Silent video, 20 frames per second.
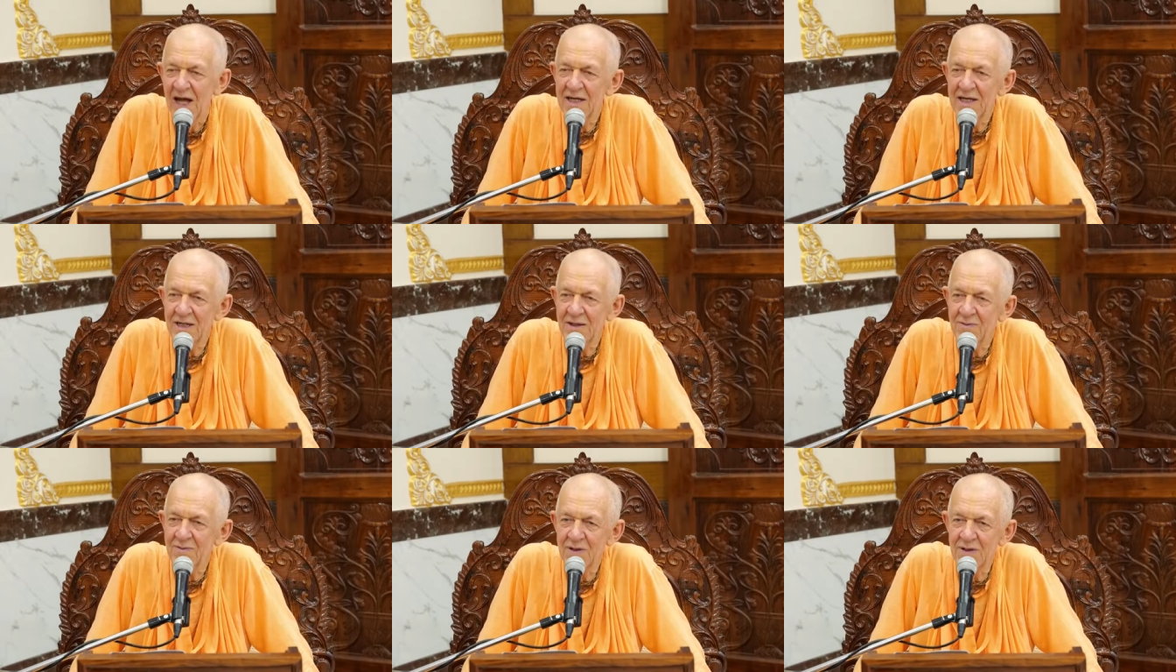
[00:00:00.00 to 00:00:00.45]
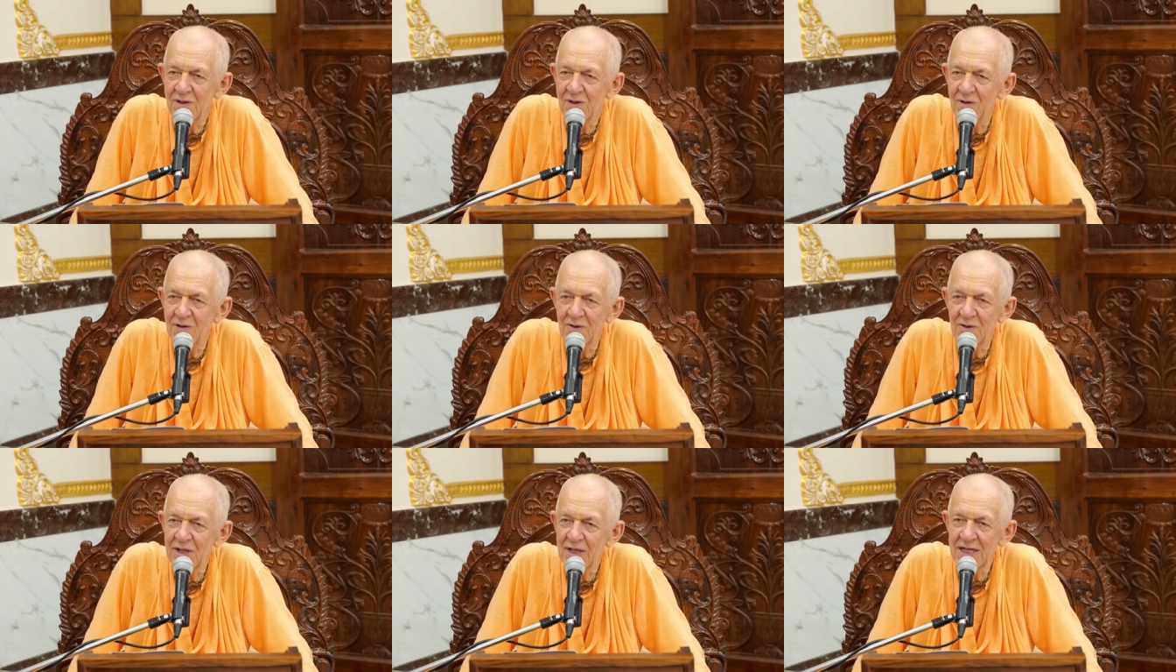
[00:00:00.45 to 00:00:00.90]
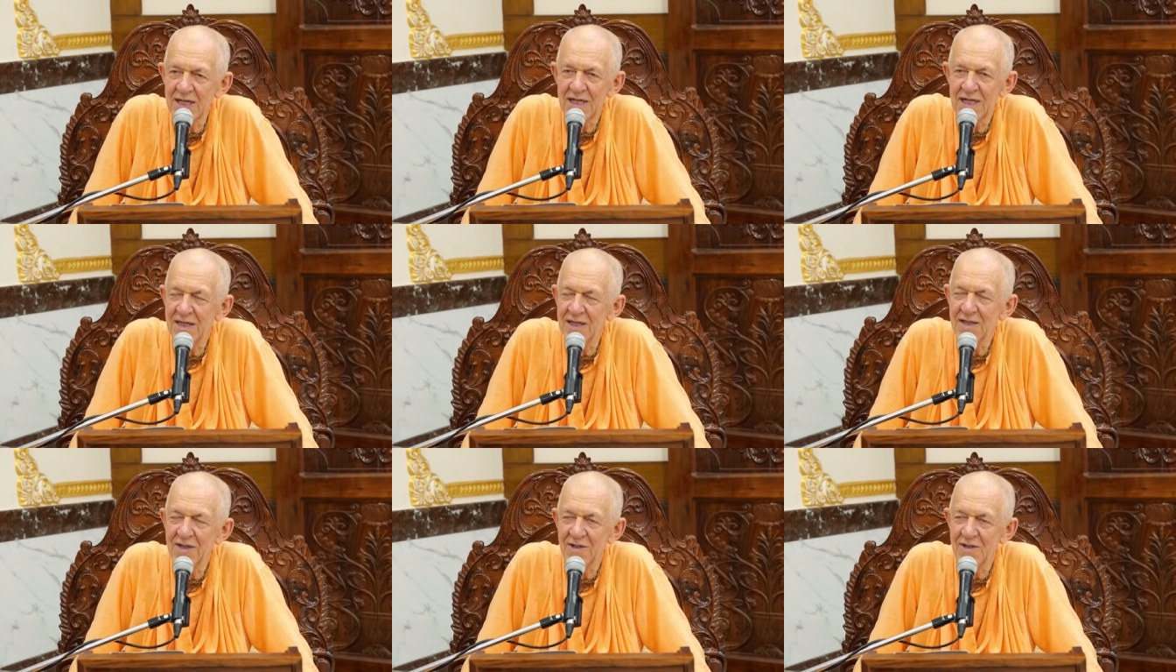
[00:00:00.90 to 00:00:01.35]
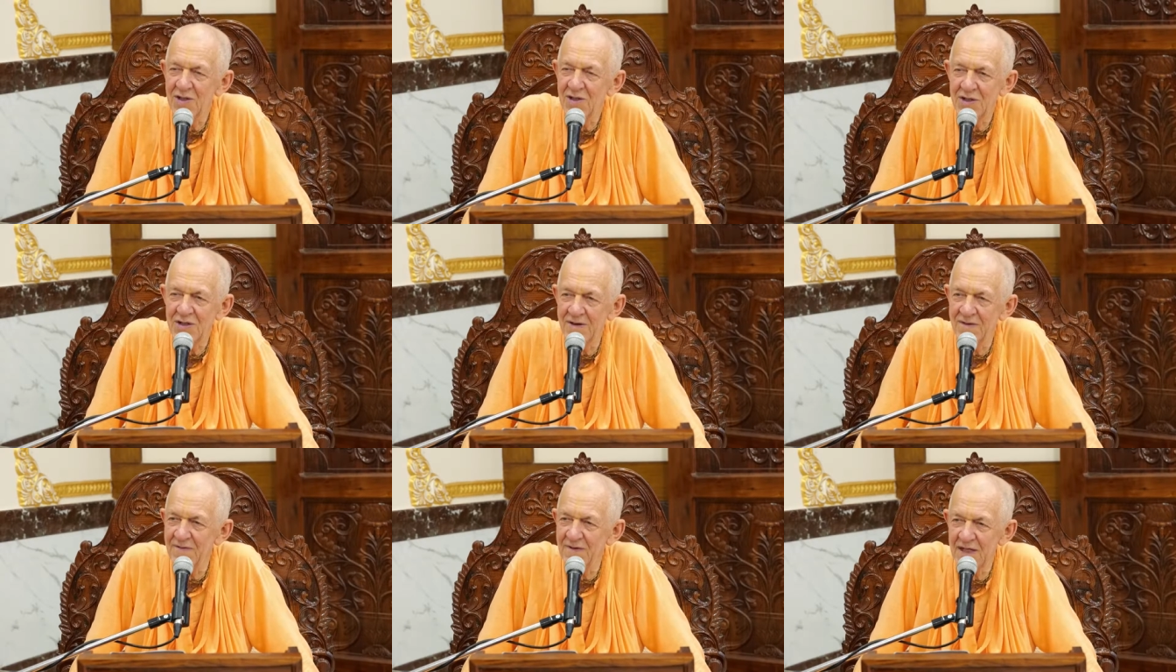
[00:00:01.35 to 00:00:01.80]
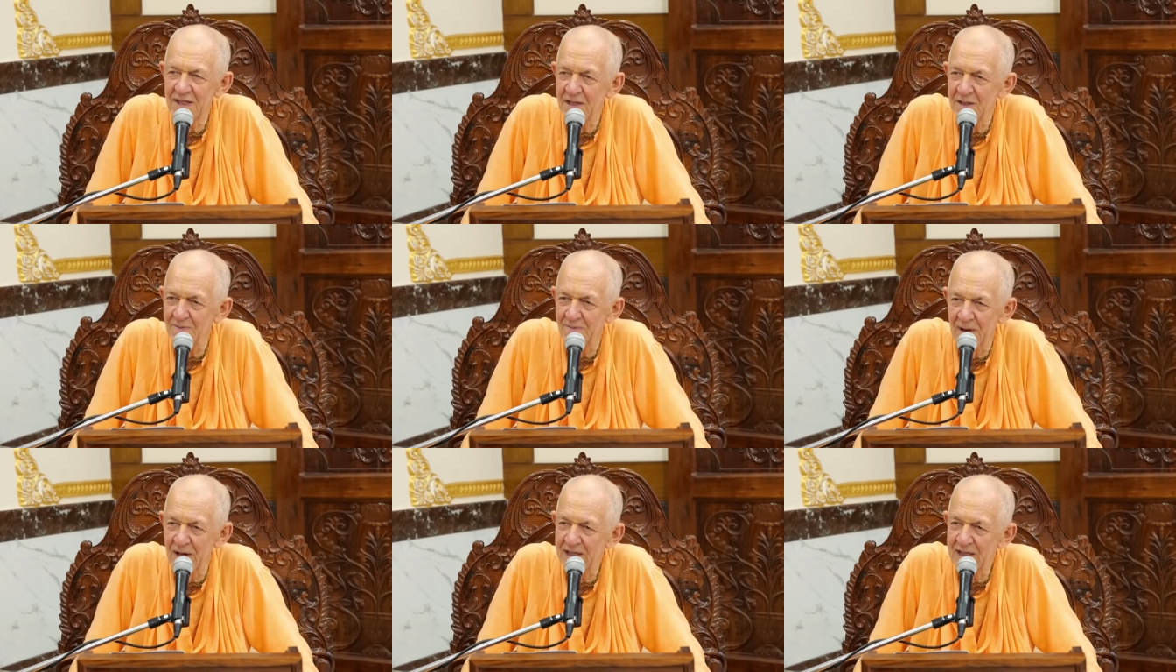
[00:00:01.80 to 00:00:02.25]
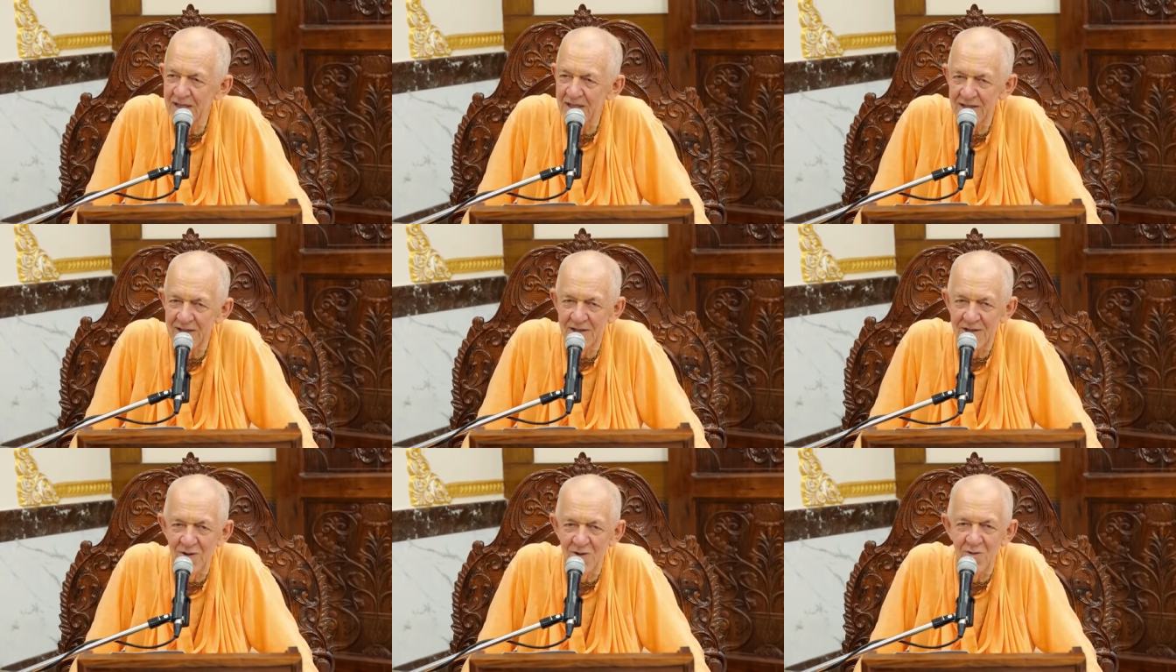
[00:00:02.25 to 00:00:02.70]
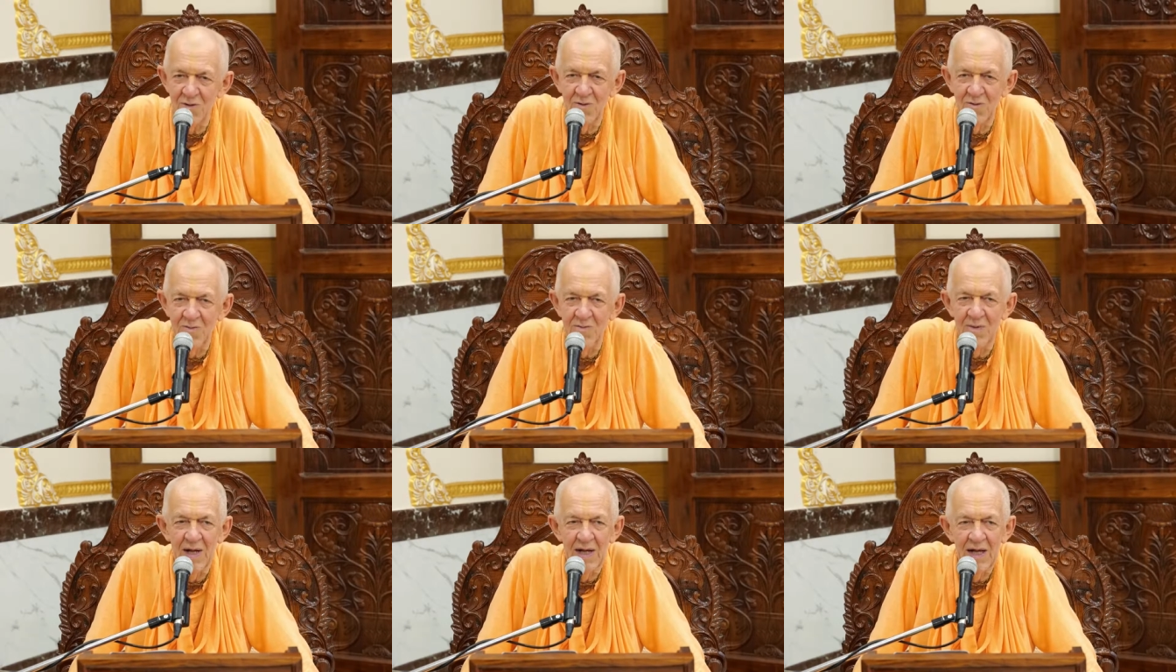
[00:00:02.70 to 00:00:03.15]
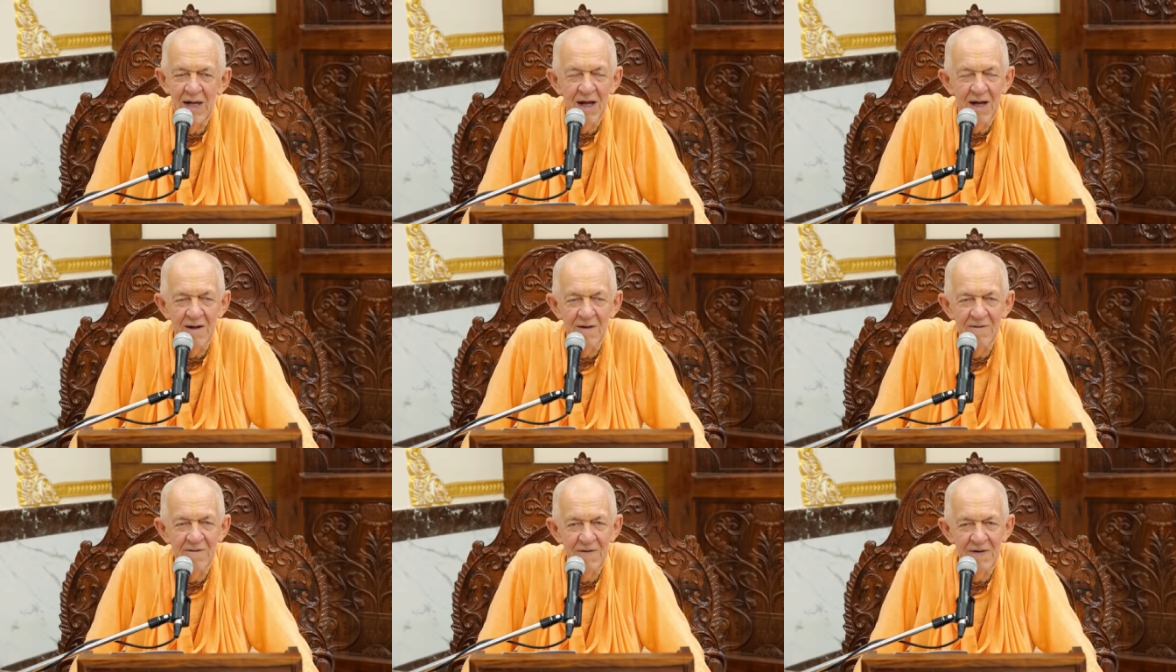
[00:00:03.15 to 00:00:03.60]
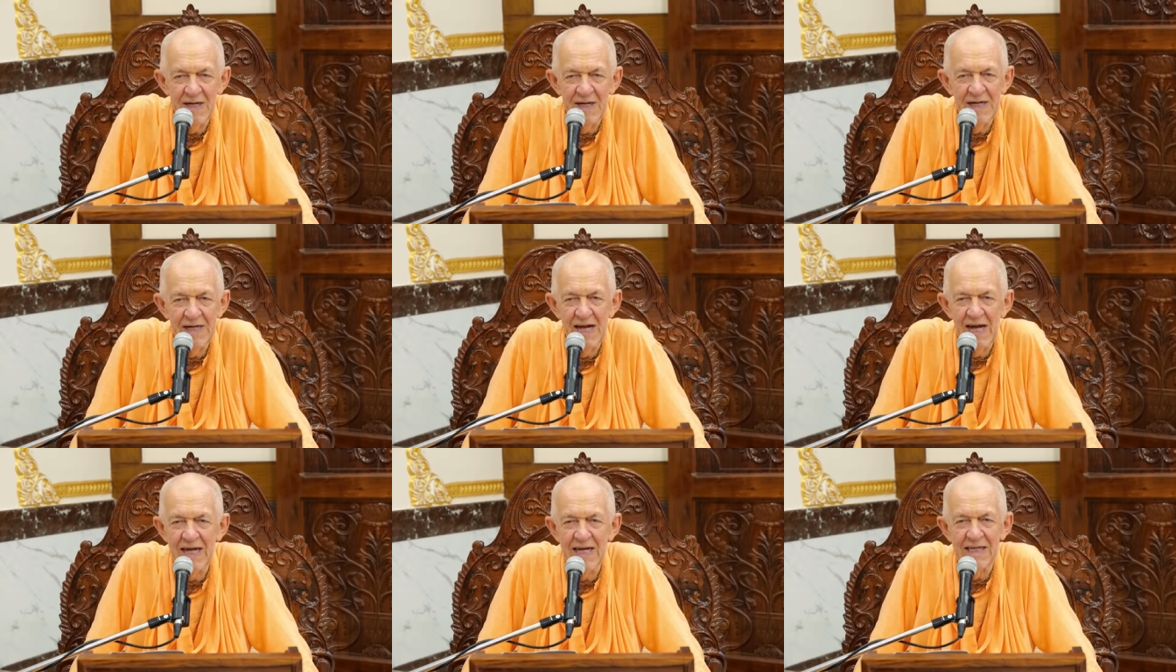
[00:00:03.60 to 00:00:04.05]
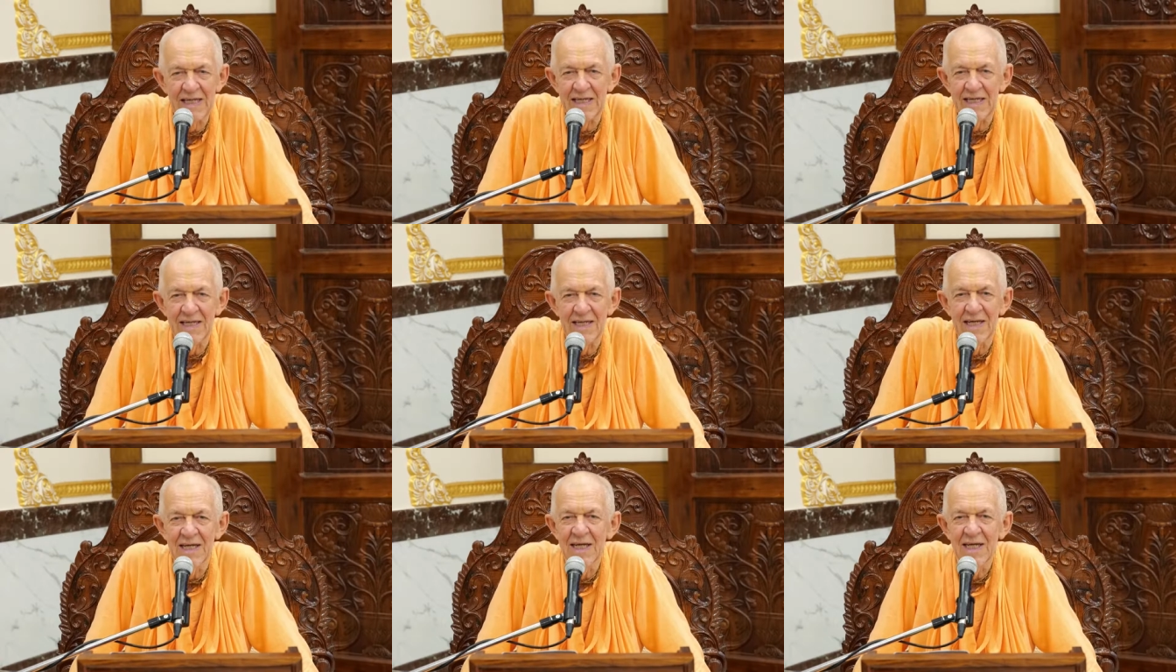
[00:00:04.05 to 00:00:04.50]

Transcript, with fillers: And he would go there to Srivas Pandit's home every night